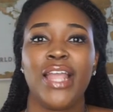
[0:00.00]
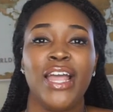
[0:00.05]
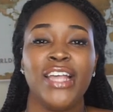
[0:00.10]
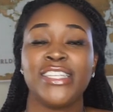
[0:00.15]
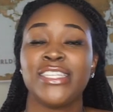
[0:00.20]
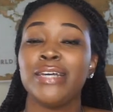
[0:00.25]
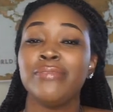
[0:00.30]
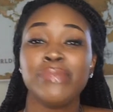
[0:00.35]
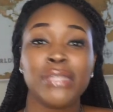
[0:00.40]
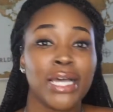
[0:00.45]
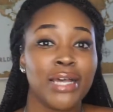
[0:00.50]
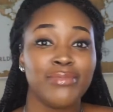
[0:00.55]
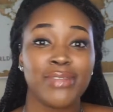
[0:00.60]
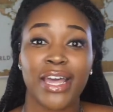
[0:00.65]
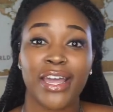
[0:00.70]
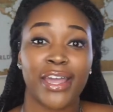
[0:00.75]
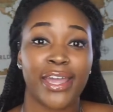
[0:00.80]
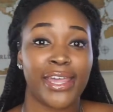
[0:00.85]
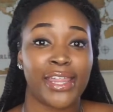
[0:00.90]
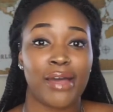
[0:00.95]
Sometimes I
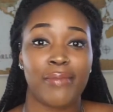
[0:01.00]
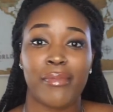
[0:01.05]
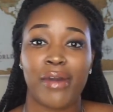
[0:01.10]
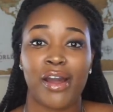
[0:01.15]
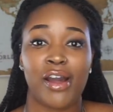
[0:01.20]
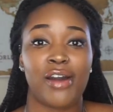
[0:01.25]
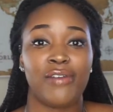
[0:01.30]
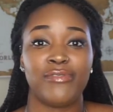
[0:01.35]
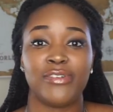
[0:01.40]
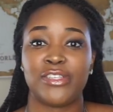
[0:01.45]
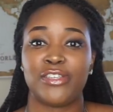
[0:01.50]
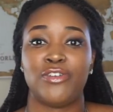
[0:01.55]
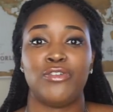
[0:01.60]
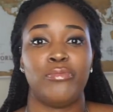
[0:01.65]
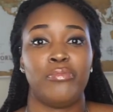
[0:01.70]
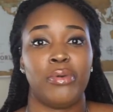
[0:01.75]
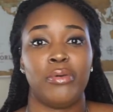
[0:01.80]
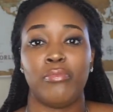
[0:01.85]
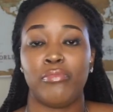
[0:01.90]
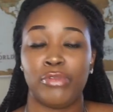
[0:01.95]
can get out of my comfort zone,
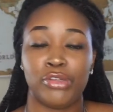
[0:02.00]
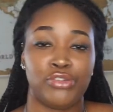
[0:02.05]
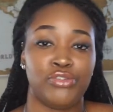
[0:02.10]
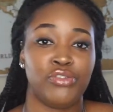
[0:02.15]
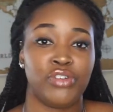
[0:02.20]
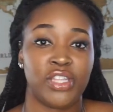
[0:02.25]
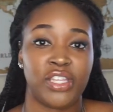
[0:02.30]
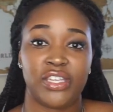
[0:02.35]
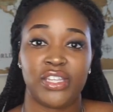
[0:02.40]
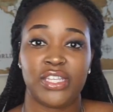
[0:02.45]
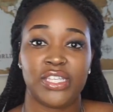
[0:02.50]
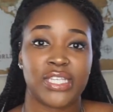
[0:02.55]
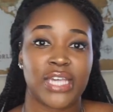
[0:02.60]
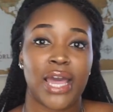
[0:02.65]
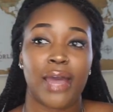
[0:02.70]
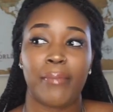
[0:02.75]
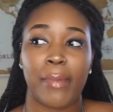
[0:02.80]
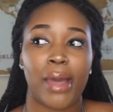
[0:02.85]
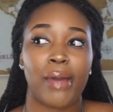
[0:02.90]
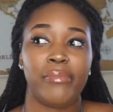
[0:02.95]
but majority of the
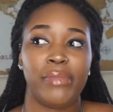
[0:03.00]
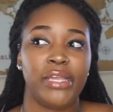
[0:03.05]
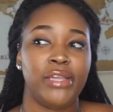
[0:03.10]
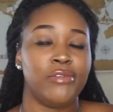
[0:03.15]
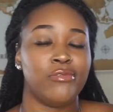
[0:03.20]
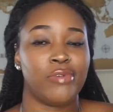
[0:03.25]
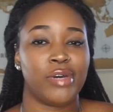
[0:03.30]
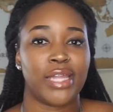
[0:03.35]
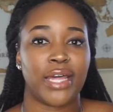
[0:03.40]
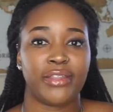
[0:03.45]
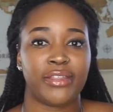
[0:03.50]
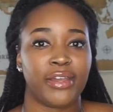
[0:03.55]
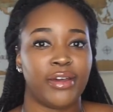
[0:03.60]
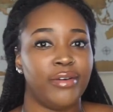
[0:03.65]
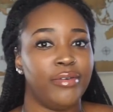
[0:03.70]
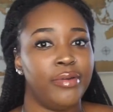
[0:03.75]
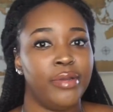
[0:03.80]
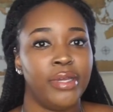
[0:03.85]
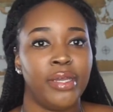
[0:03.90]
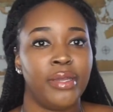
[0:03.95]
time I'm eating what I know,
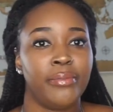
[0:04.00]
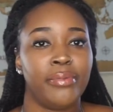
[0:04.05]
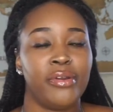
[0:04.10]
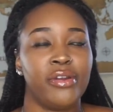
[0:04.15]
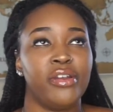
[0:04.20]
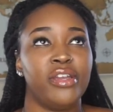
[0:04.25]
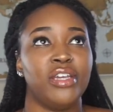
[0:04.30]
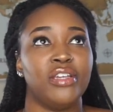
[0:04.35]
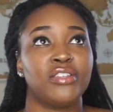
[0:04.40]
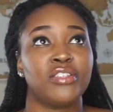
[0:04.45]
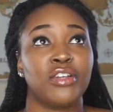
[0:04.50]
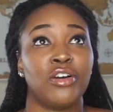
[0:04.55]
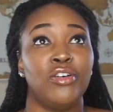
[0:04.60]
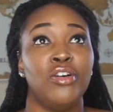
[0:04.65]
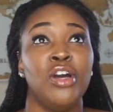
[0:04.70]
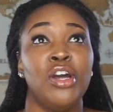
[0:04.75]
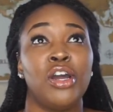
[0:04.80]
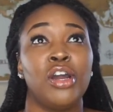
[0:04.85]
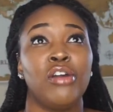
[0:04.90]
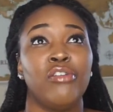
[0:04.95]
period. So
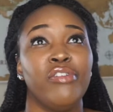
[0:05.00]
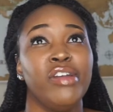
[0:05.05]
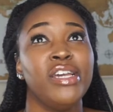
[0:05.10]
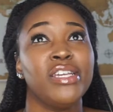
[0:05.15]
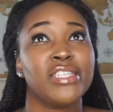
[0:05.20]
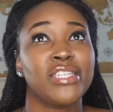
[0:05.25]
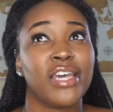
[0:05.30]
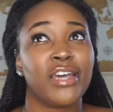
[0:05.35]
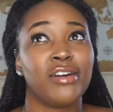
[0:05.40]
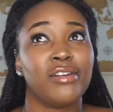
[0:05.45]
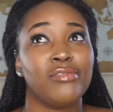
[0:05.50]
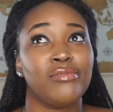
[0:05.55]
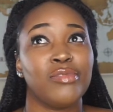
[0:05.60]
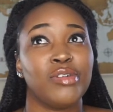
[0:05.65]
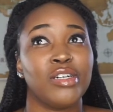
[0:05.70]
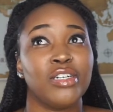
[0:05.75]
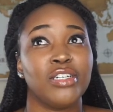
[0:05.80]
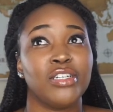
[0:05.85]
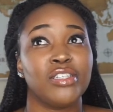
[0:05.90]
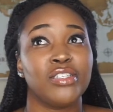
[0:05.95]
Koreatown
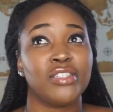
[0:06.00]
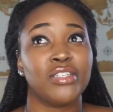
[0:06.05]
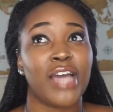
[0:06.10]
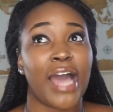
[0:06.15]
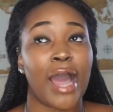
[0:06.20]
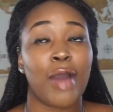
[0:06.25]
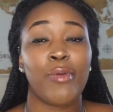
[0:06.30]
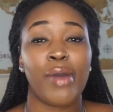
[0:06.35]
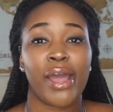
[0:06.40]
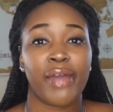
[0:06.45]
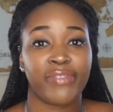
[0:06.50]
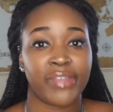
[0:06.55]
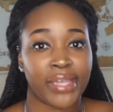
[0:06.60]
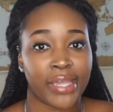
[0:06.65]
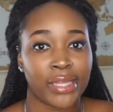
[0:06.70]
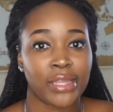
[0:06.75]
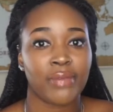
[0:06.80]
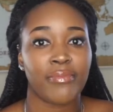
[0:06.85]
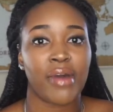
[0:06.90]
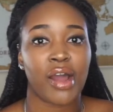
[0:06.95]
was, I would have to
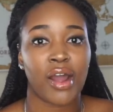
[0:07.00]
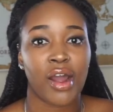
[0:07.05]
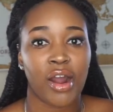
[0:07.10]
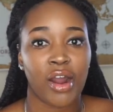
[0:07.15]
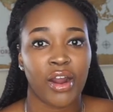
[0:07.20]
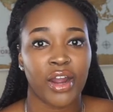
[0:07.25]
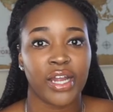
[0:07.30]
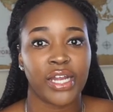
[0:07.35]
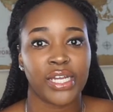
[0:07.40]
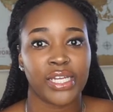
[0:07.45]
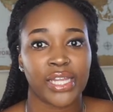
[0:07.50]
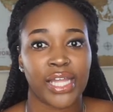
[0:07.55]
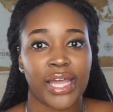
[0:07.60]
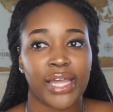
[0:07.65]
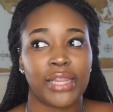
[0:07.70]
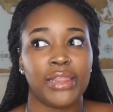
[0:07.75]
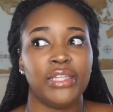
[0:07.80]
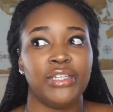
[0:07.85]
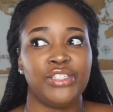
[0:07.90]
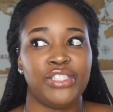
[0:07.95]
get in my car and
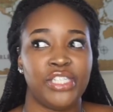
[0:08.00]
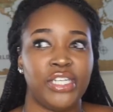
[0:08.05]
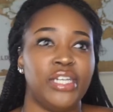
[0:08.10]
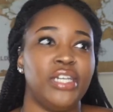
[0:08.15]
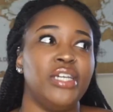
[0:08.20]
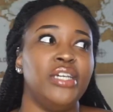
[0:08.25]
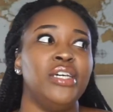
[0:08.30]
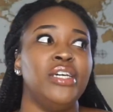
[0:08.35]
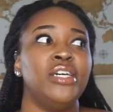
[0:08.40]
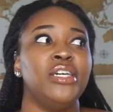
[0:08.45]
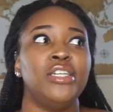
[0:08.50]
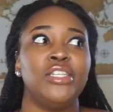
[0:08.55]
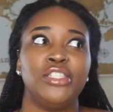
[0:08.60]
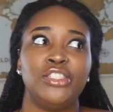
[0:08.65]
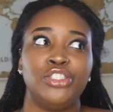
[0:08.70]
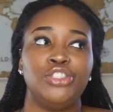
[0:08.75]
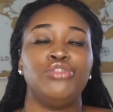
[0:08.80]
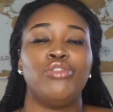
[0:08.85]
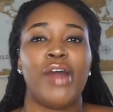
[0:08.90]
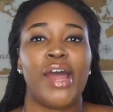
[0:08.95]
like legit
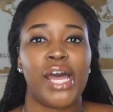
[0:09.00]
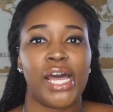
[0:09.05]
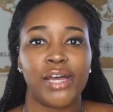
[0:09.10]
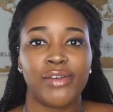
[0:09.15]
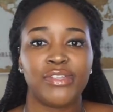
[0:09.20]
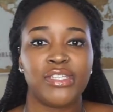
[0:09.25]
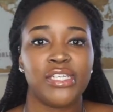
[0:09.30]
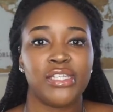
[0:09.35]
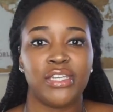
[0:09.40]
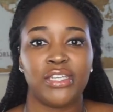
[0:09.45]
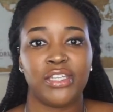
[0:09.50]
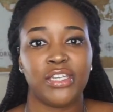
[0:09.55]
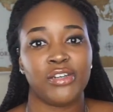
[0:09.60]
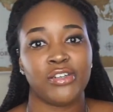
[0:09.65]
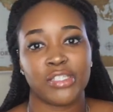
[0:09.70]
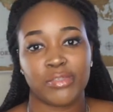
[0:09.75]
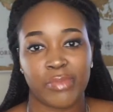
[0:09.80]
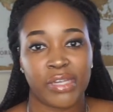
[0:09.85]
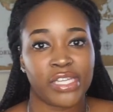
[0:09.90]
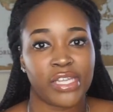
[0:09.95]
drive to the
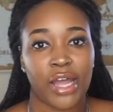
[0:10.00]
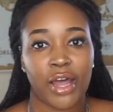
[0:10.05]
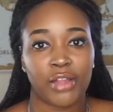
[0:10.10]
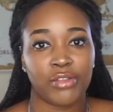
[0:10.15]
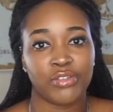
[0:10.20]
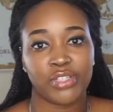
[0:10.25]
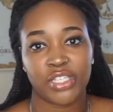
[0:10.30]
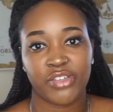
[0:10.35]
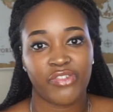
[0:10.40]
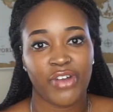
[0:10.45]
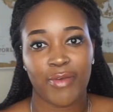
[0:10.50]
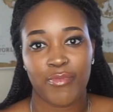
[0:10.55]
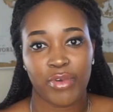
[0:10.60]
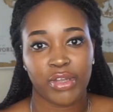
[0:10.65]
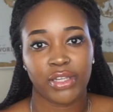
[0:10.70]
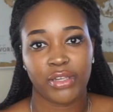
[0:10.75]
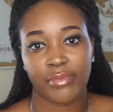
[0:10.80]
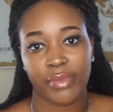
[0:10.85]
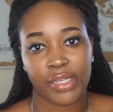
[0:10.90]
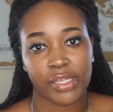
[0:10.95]
nearest McDonald's if I
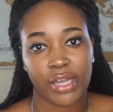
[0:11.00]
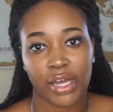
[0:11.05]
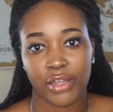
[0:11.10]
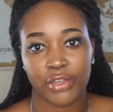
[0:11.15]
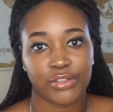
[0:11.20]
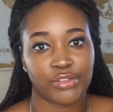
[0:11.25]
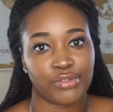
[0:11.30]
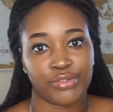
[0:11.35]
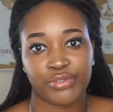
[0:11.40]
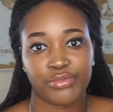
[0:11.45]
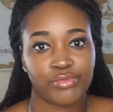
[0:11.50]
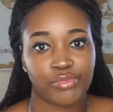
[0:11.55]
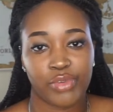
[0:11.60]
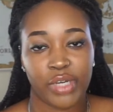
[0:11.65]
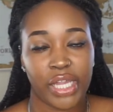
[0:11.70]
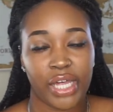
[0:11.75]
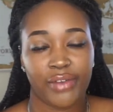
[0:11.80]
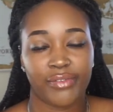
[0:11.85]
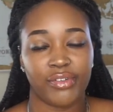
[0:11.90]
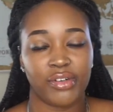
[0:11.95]
wanted McDonald's or
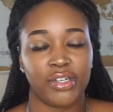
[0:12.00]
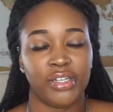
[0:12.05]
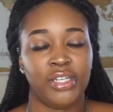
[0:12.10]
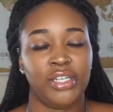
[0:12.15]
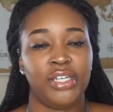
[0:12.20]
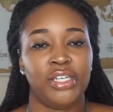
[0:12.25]
whatever.